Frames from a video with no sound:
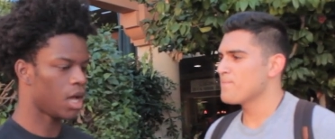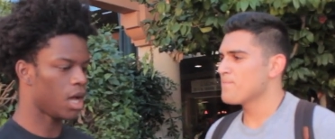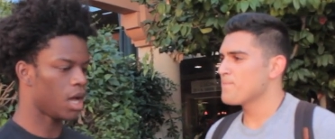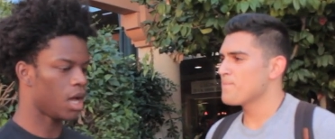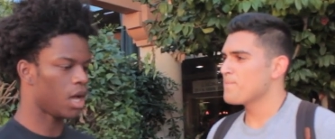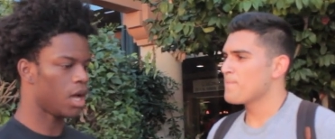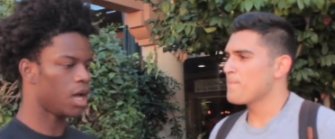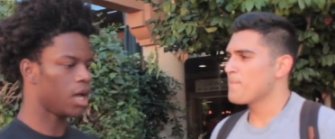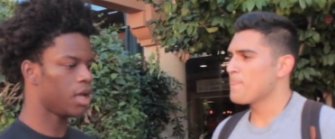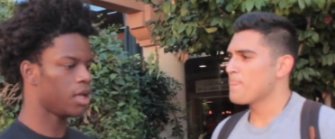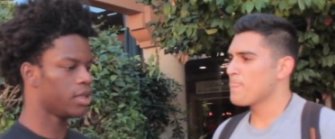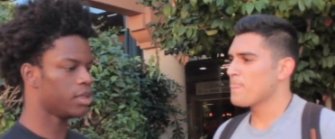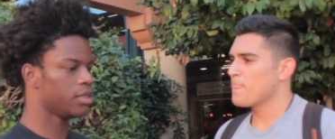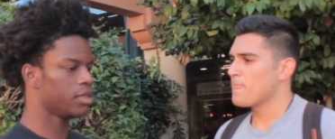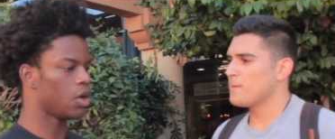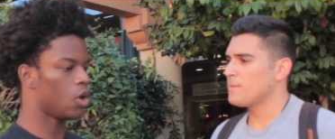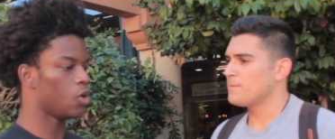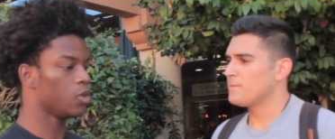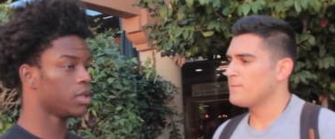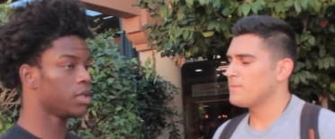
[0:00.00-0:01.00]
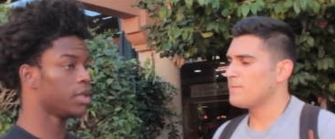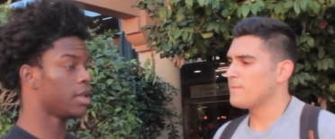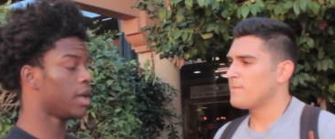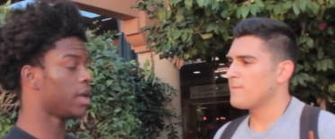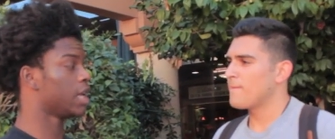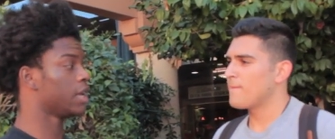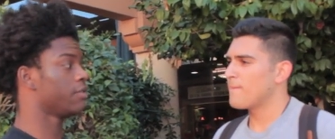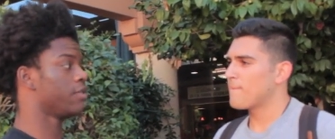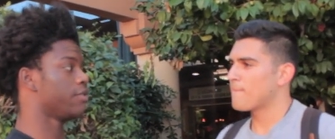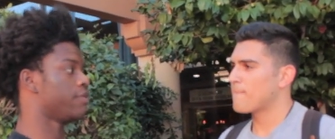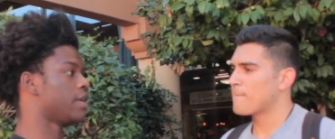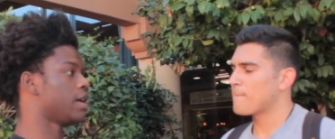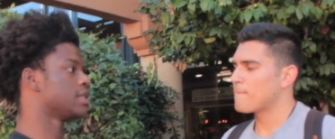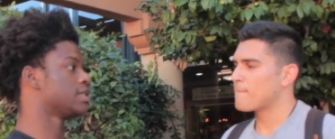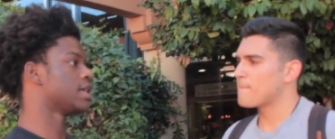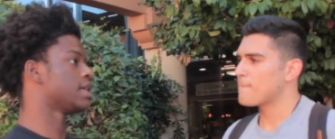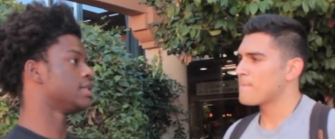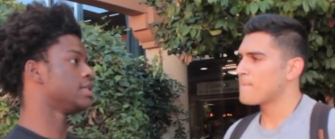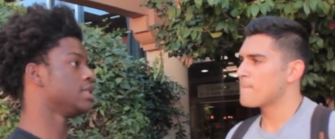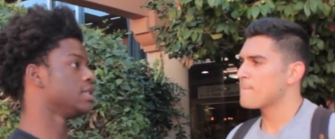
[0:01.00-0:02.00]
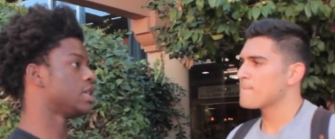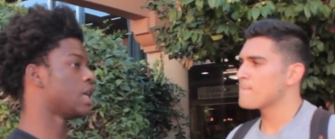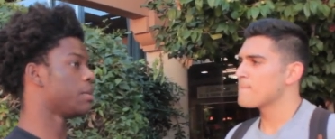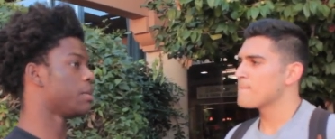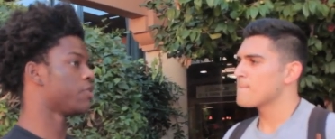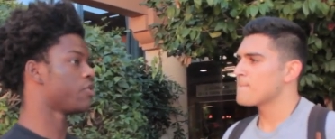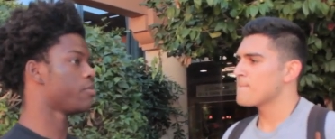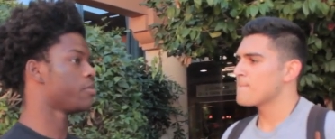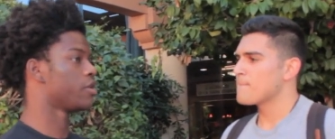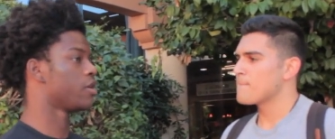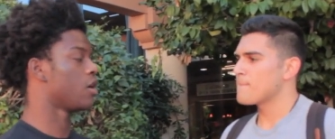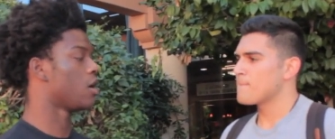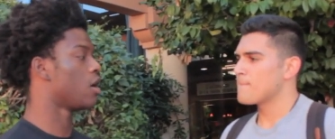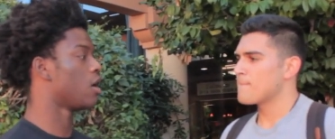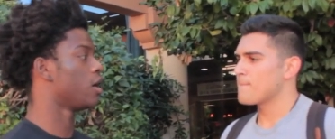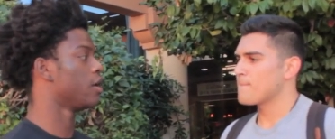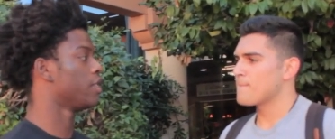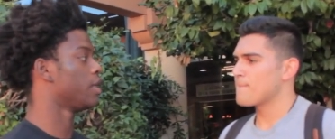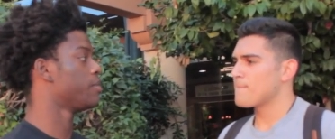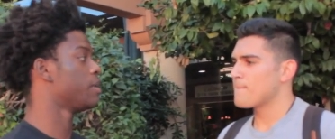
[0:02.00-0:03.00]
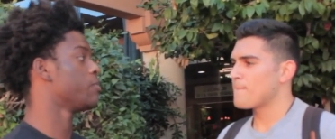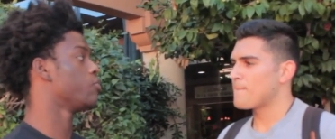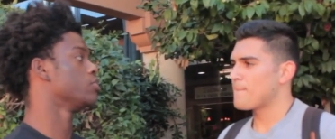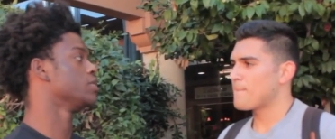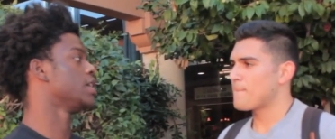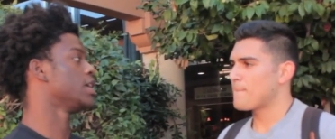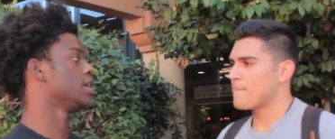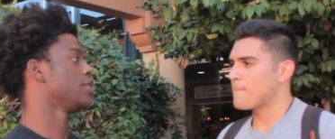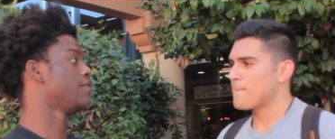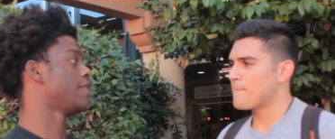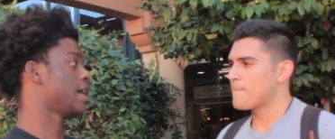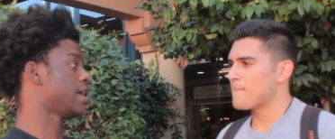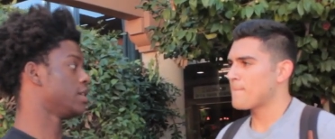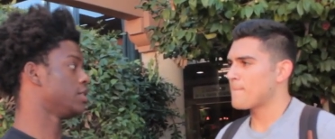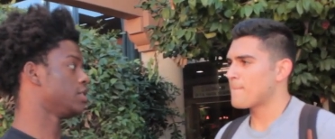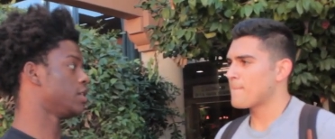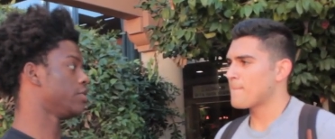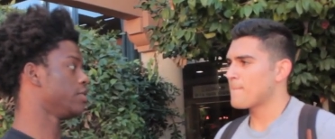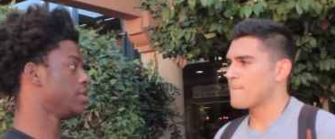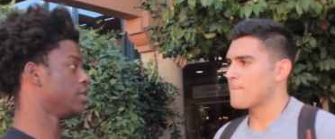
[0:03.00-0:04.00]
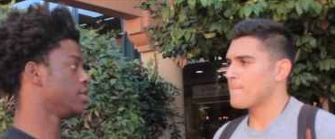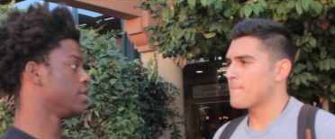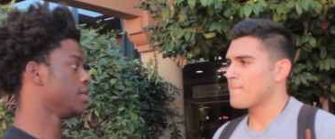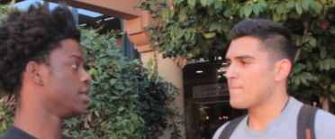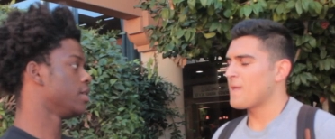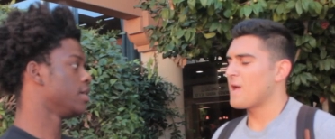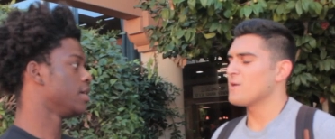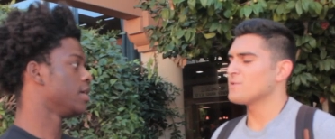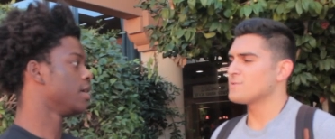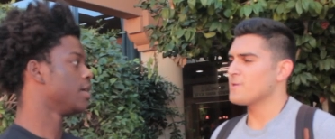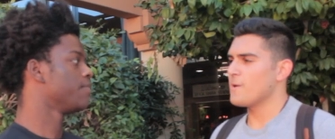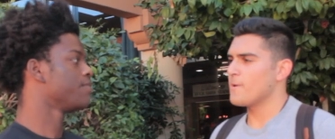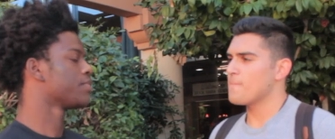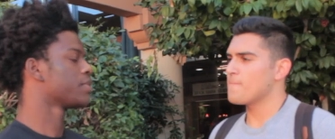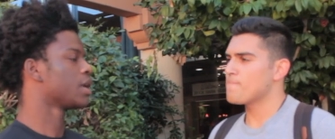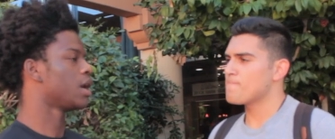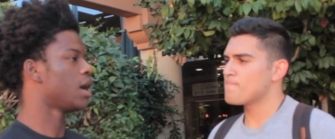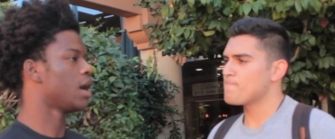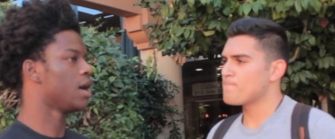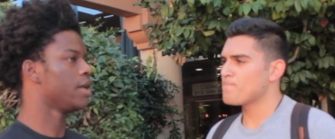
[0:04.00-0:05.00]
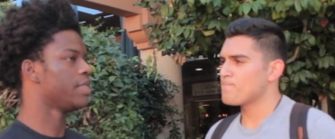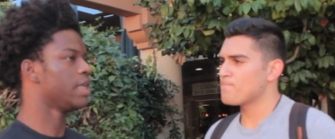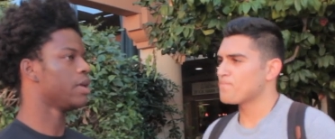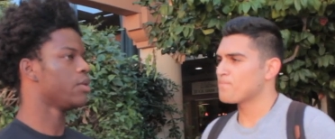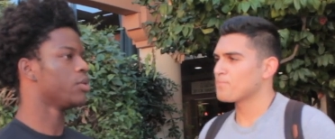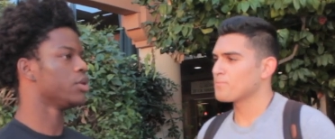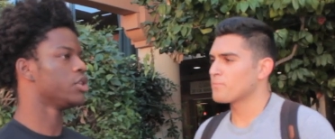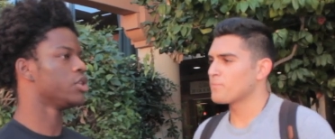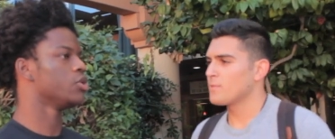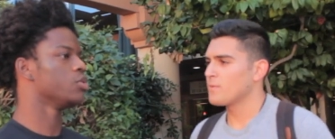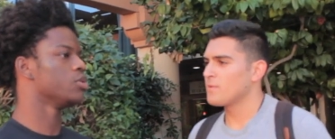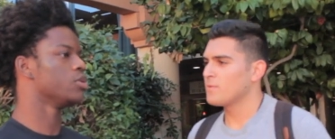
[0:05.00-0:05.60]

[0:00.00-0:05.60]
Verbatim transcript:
Speaker 1: Uh, the only negative effects I see coming from it are that people take advantage of it. How so? Uh, they would